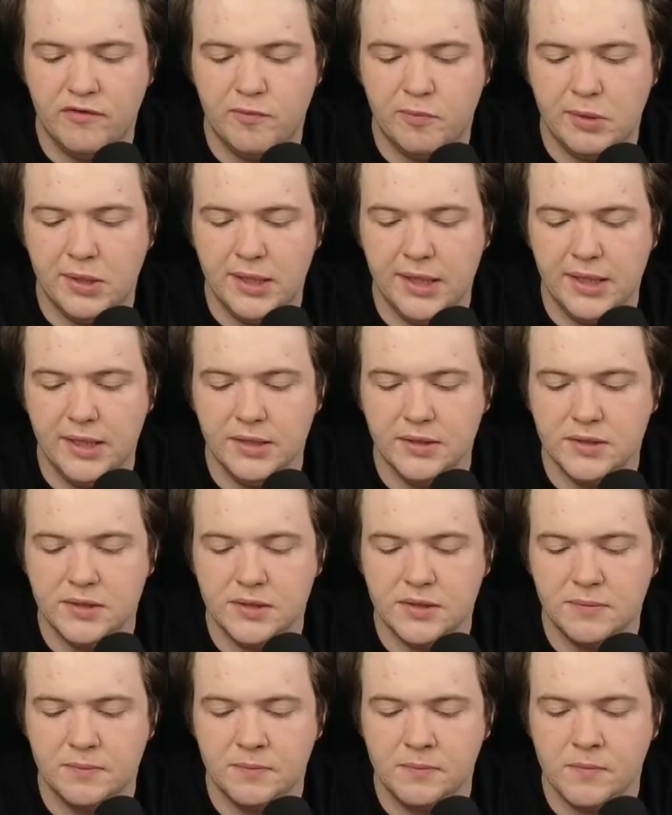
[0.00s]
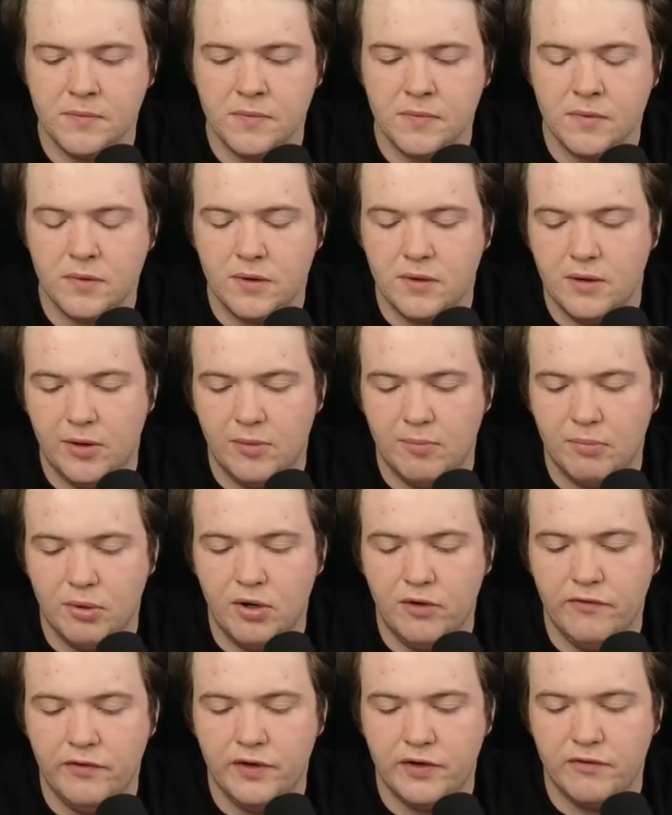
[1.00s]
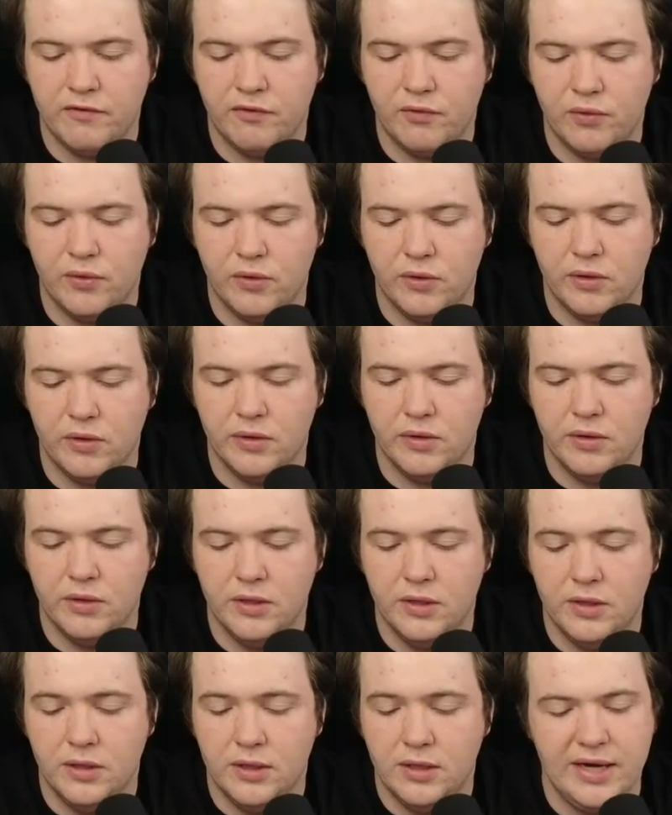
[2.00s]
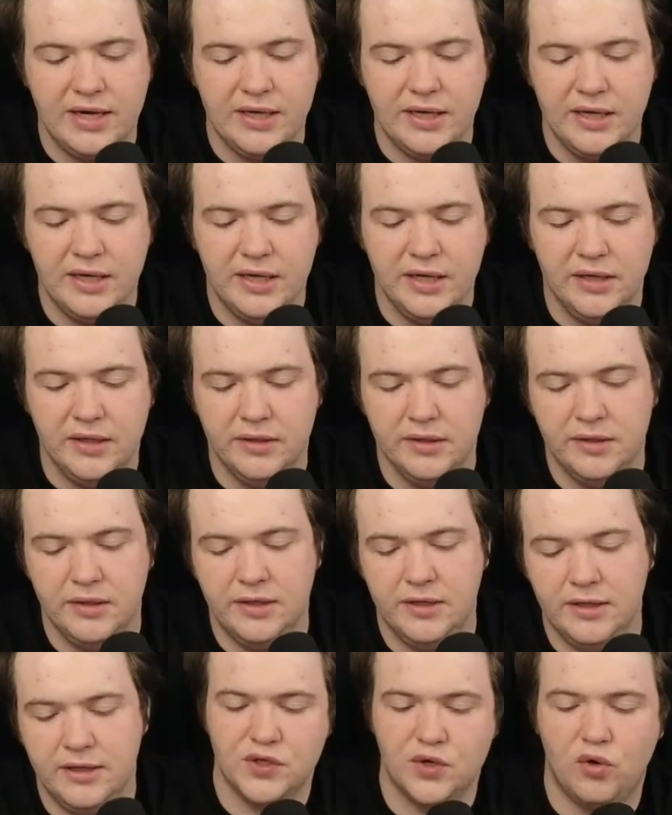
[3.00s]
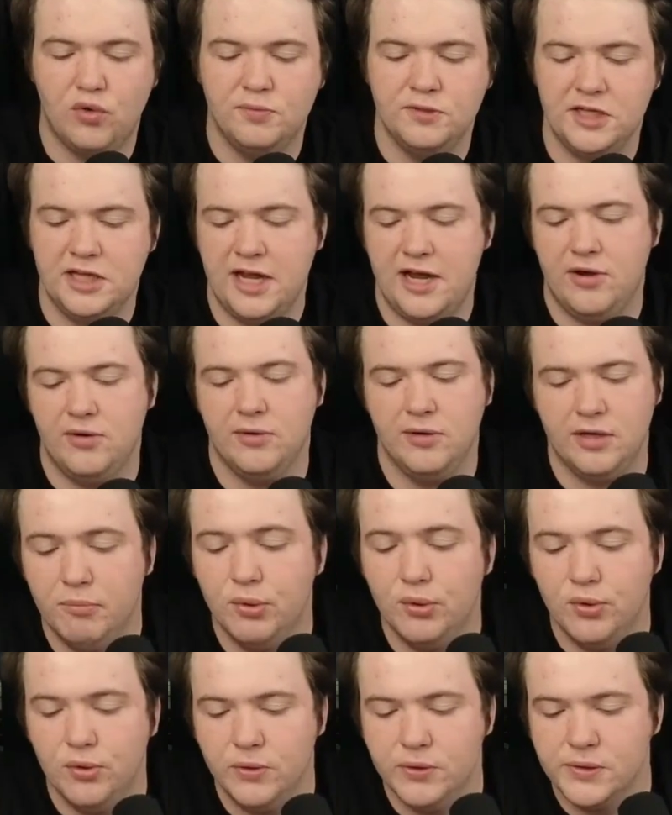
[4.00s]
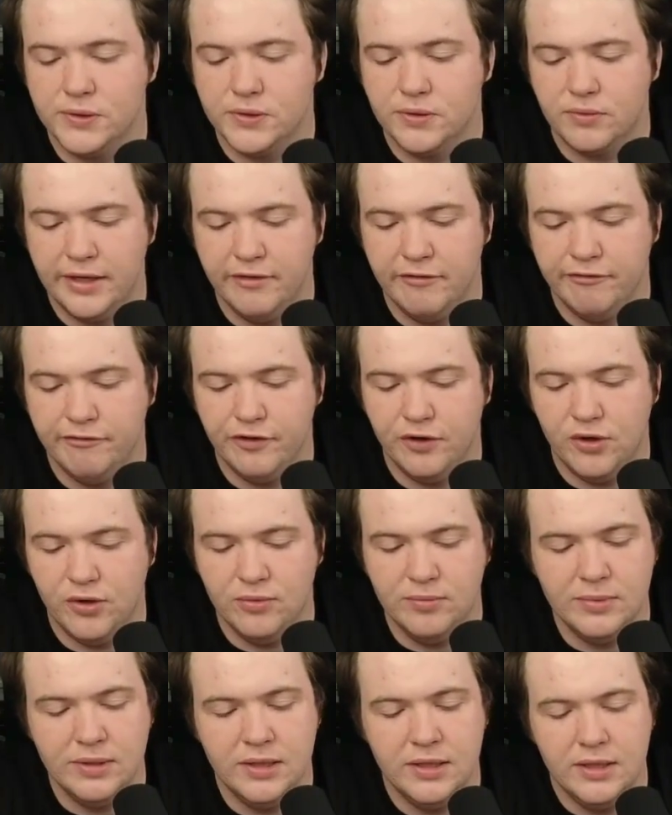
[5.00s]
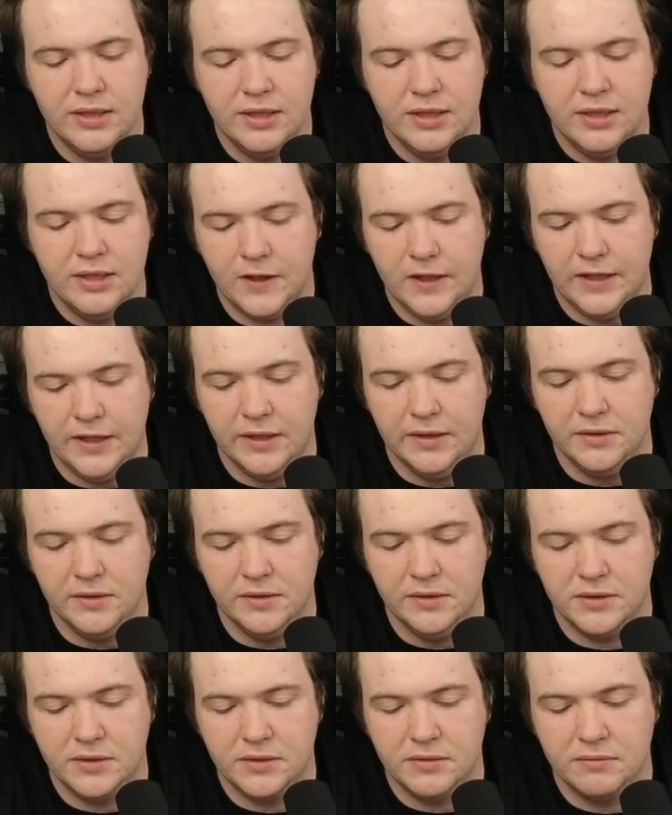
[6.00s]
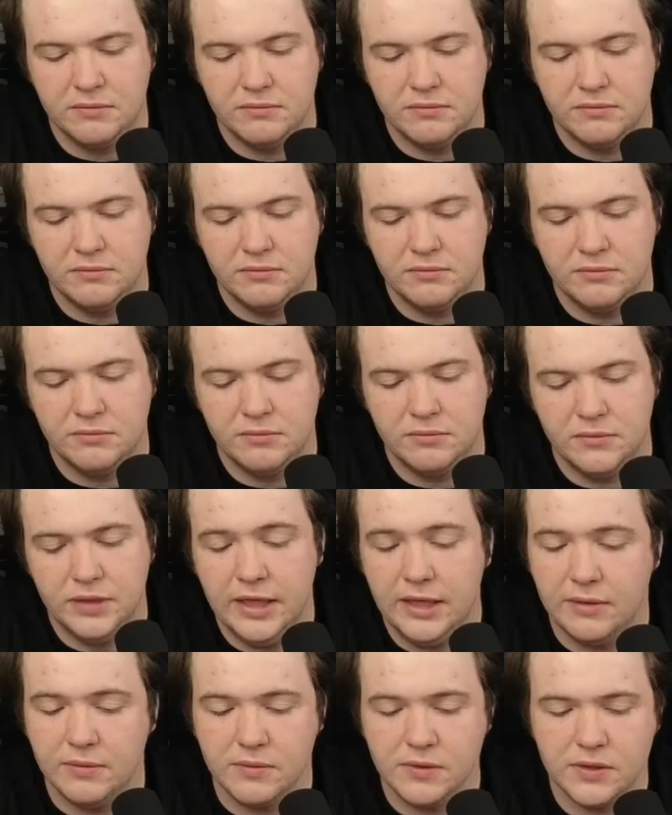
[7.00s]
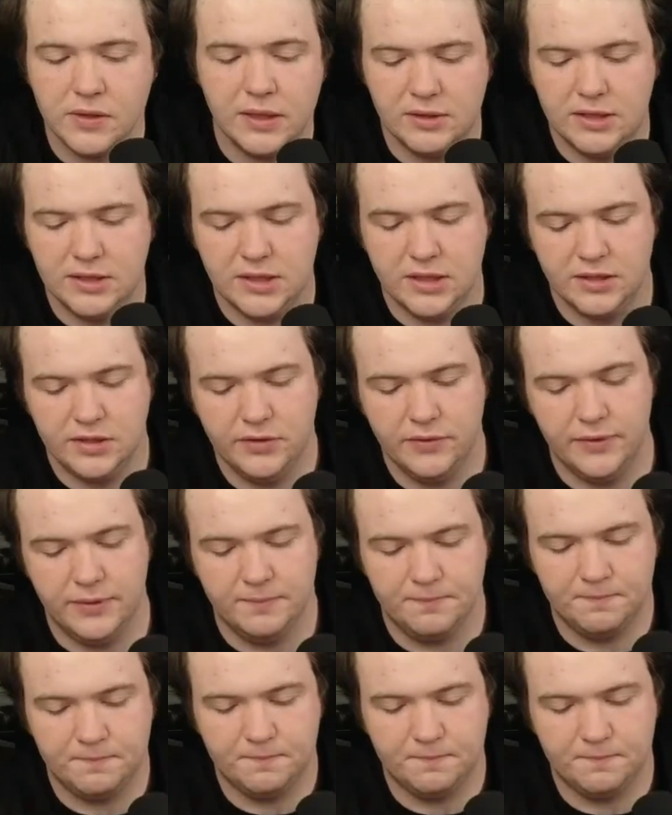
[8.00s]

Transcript: blades are perfect for getting in, sculpting out bowls in foam, and yeah, so let's get to it.